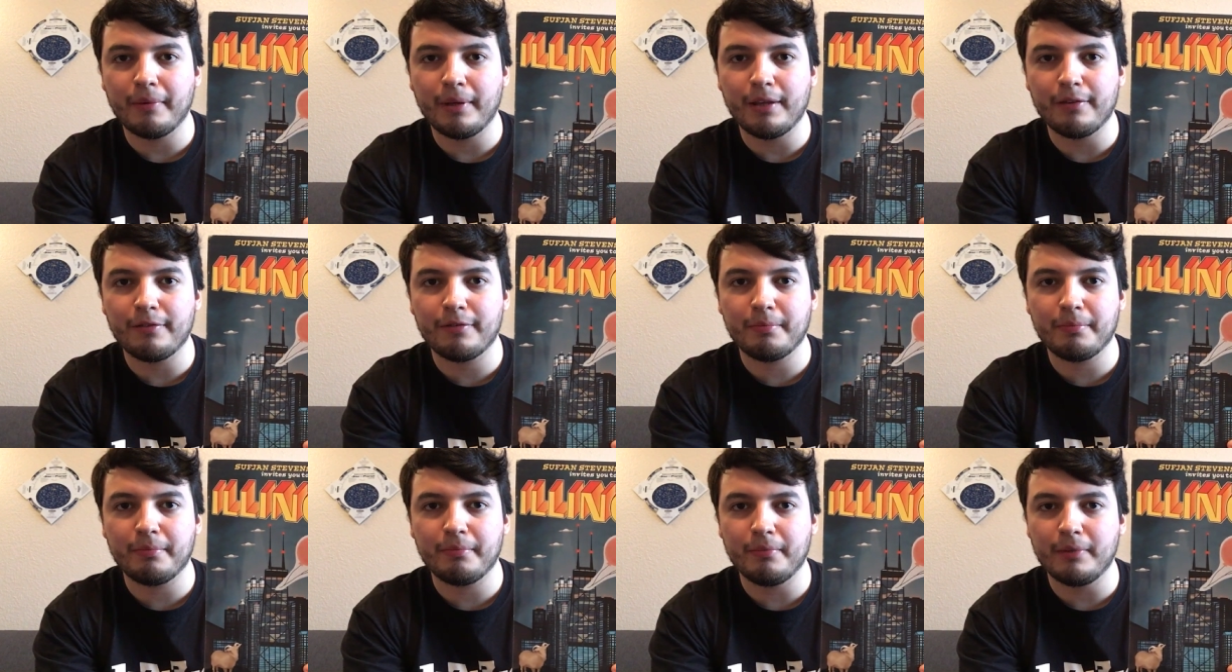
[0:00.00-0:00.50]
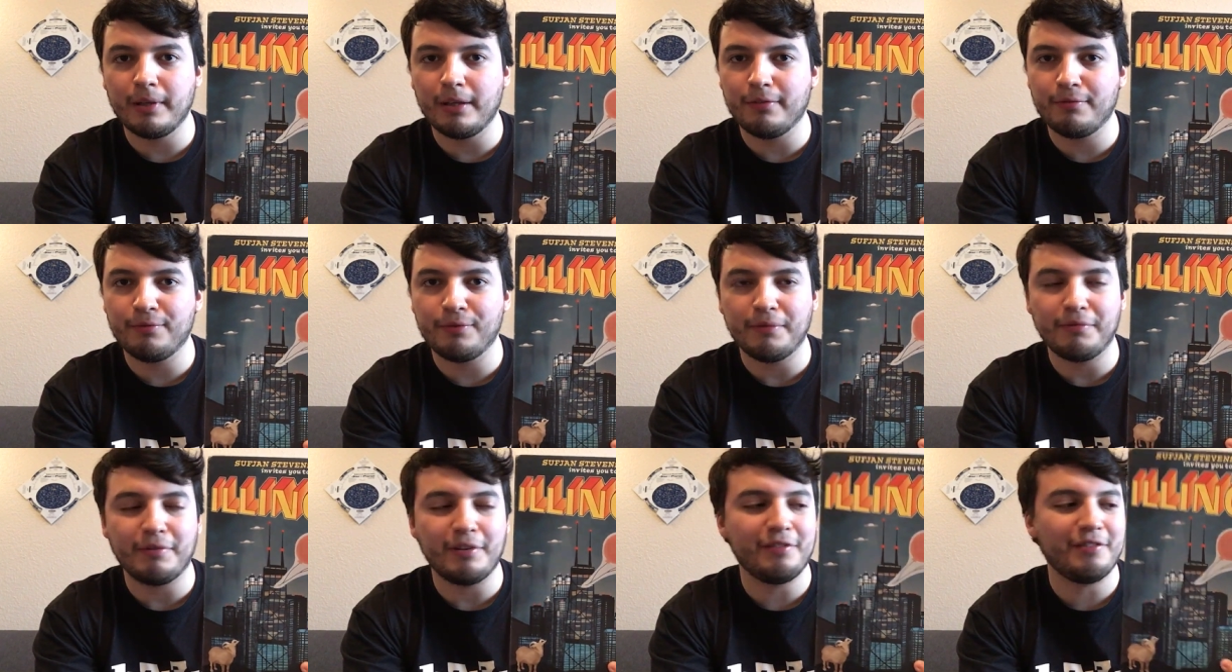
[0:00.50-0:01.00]
It's his
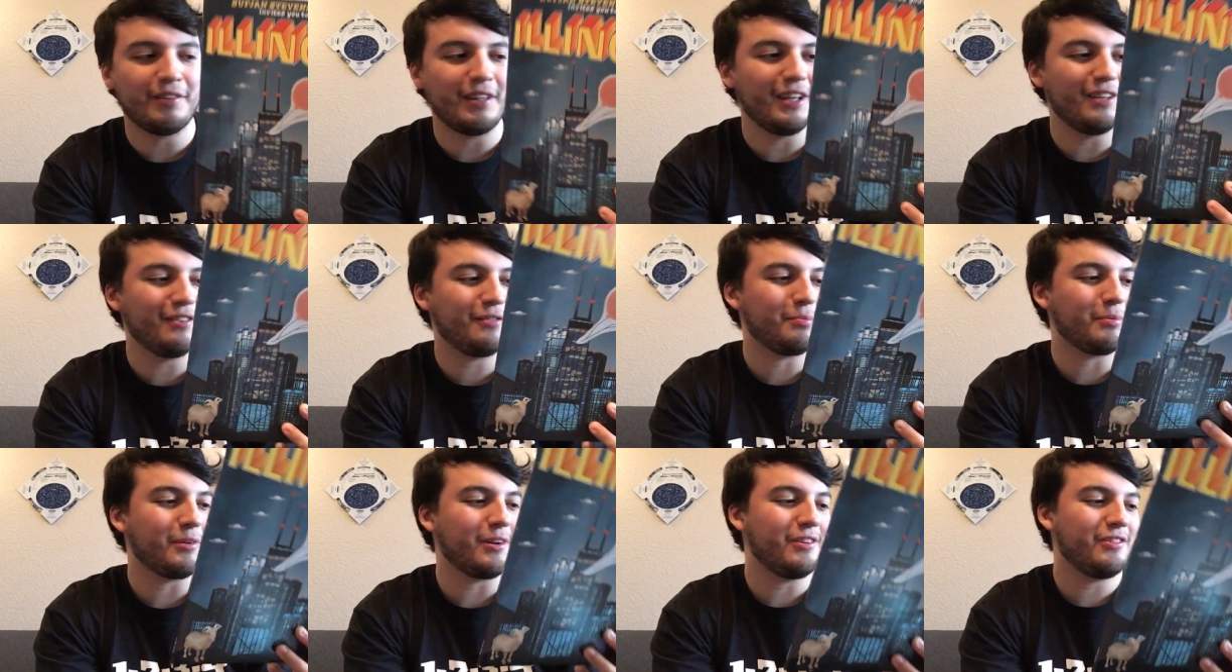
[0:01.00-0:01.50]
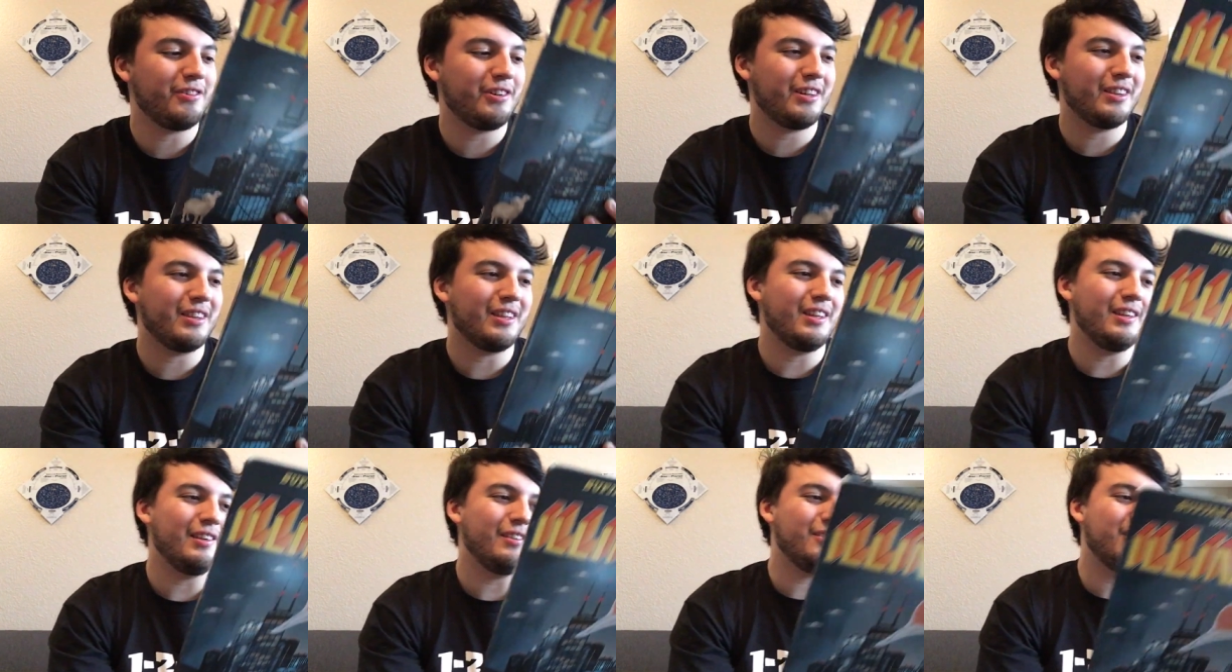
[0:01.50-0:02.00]
50 states
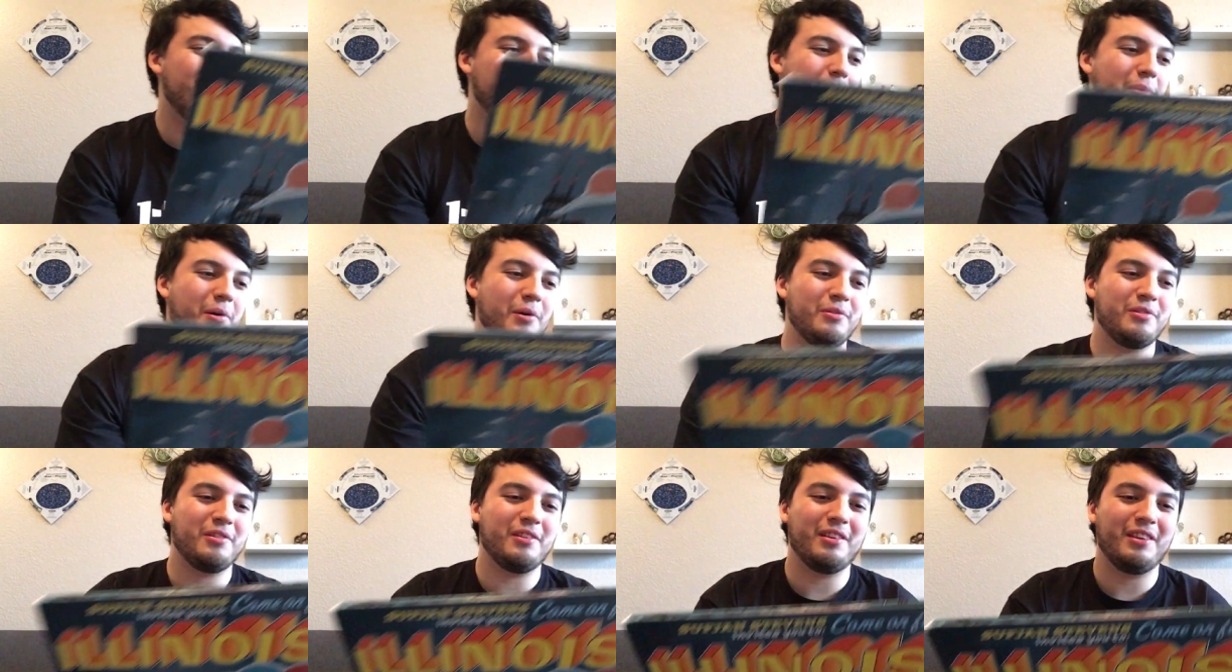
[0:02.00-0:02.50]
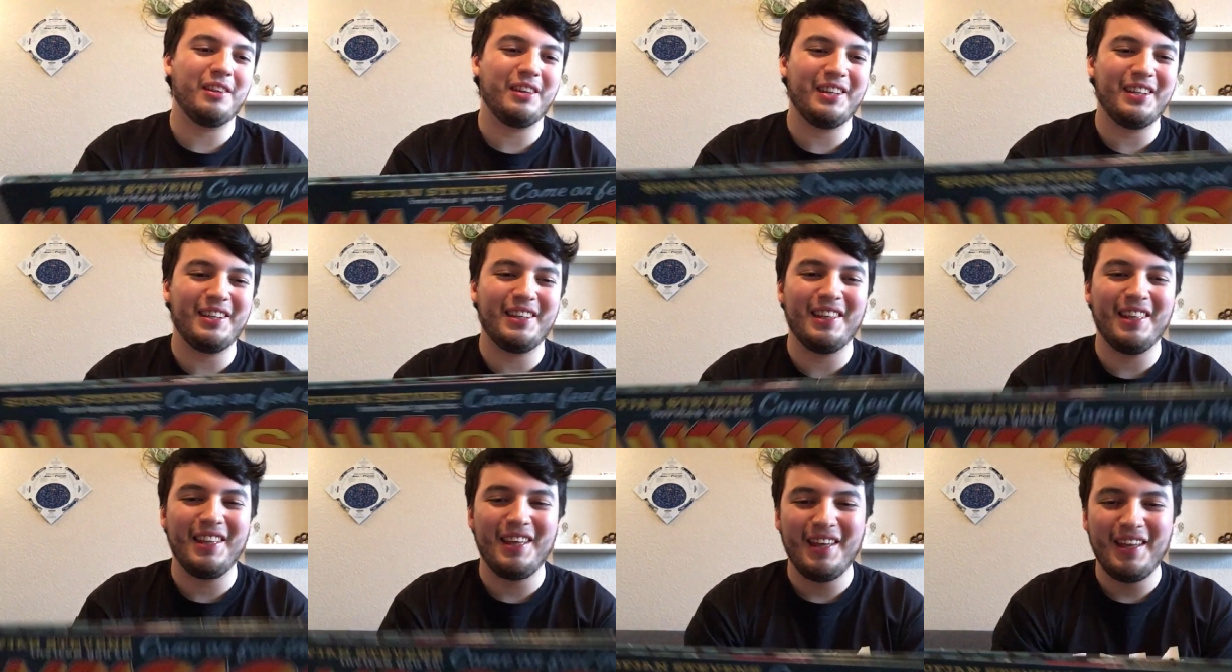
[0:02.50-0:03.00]
project that he's
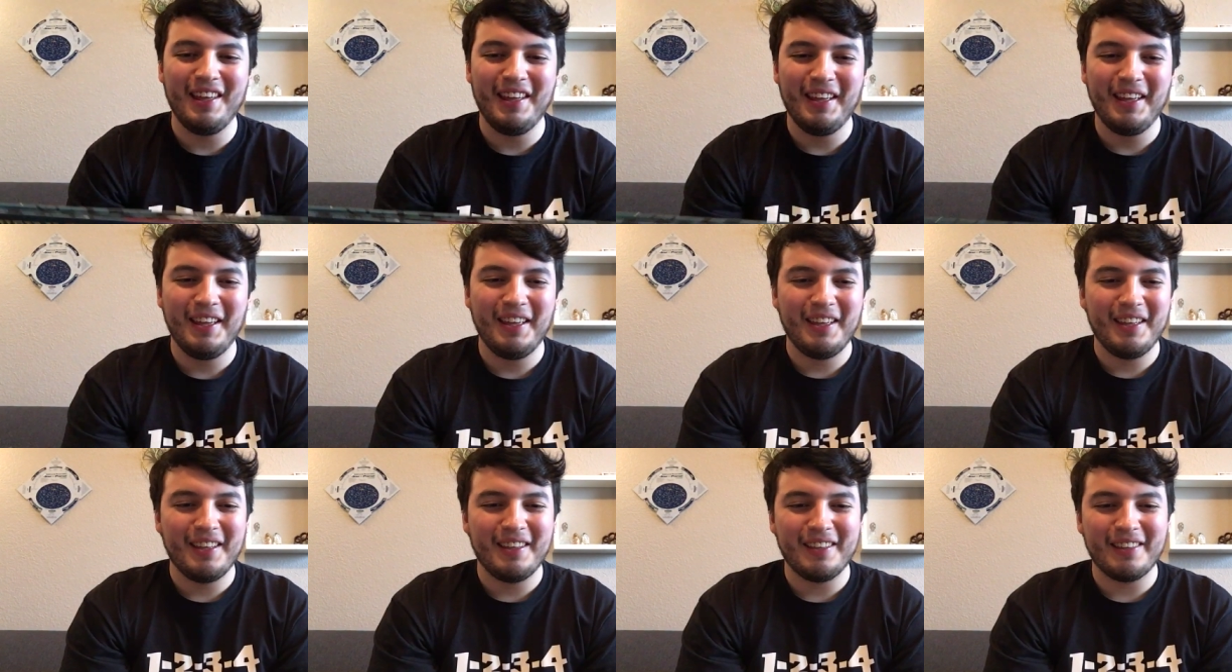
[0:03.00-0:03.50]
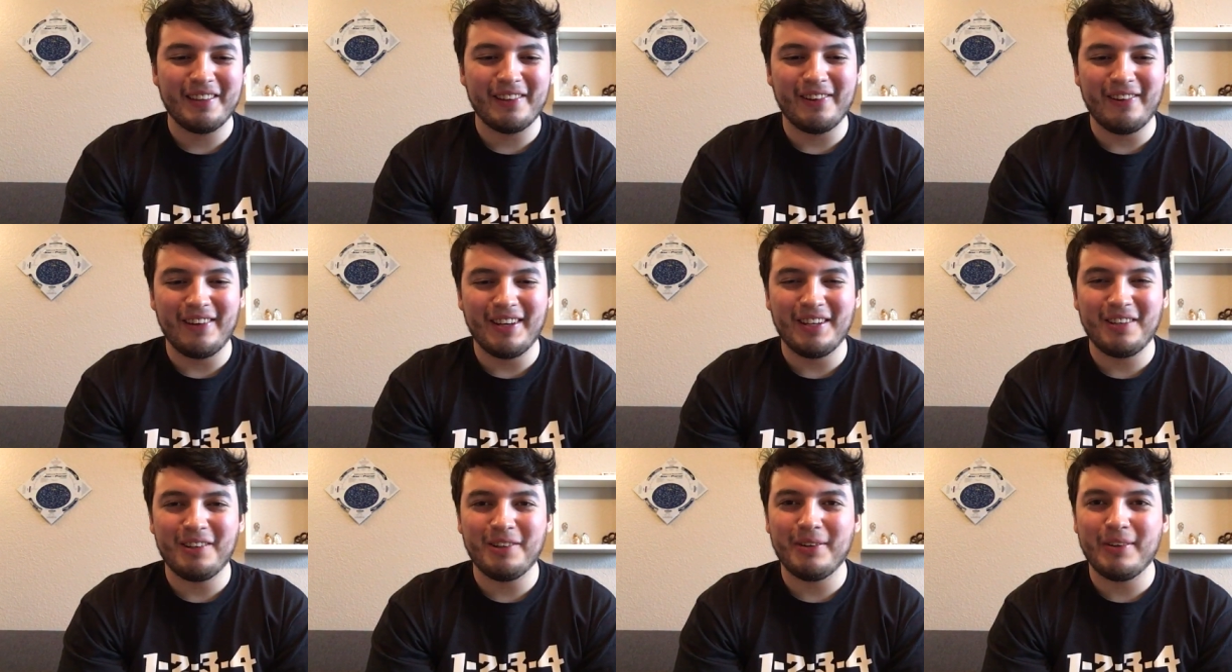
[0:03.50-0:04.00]
supposedly
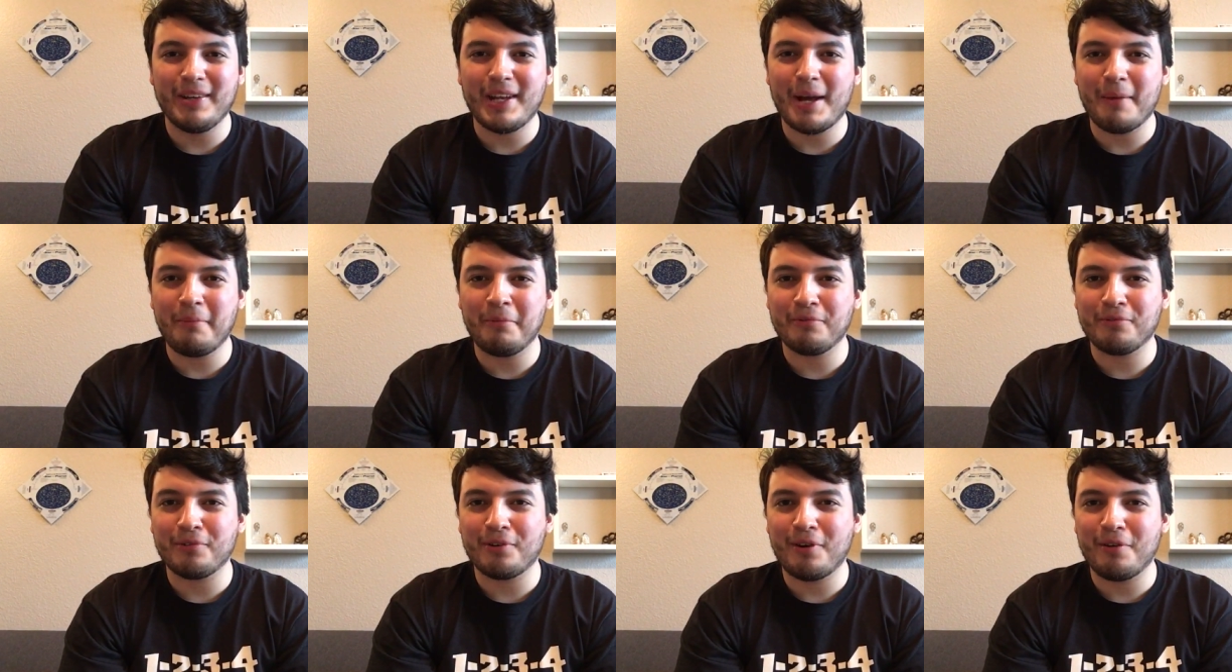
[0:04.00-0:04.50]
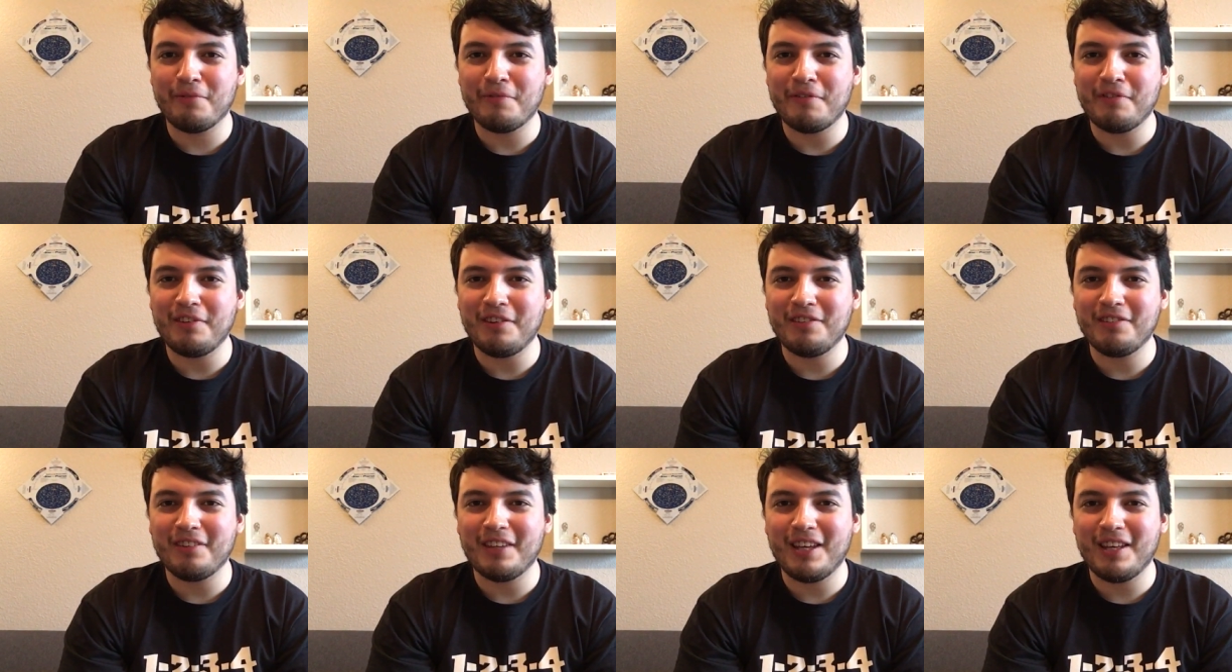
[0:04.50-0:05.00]
going to do an album for all
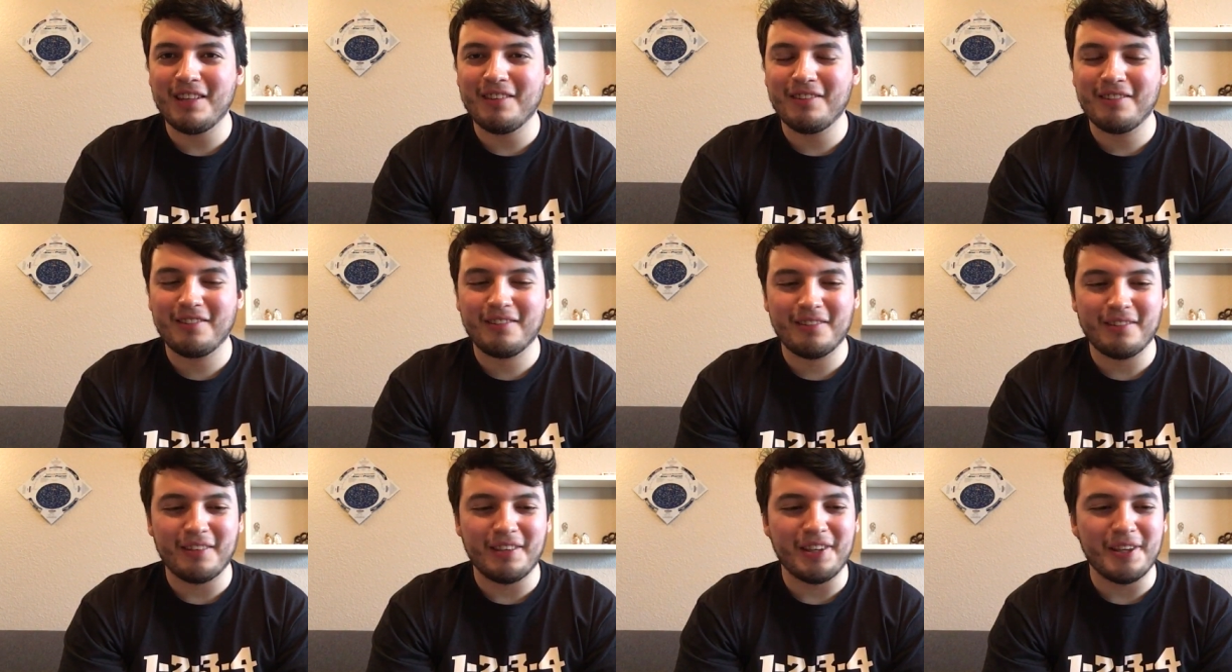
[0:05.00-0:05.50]
50 states.